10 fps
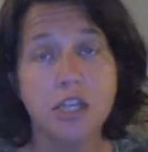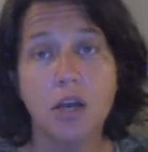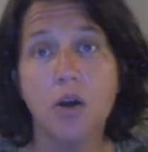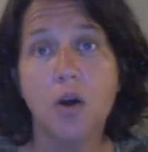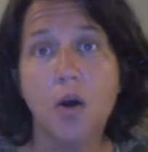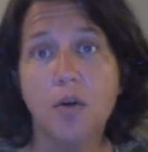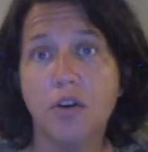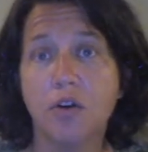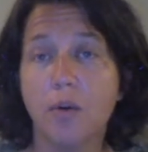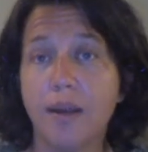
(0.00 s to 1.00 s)

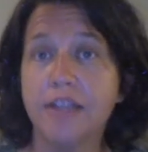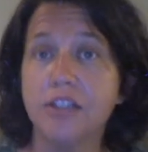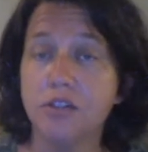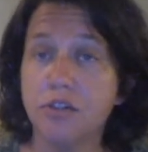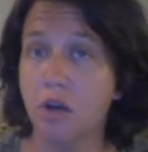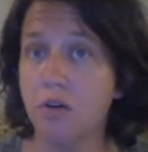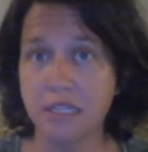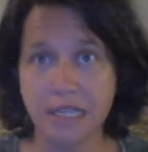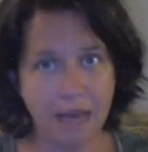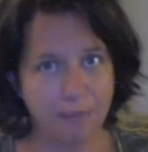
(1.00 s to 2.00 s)
So you're going to
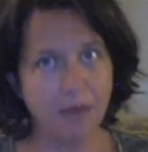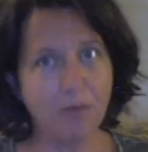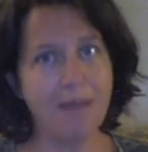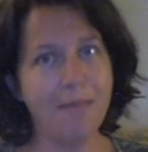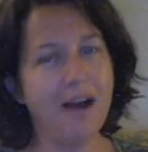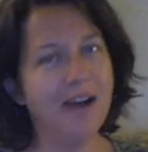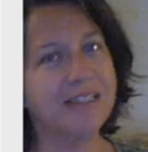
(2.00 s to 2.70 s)
go to that big white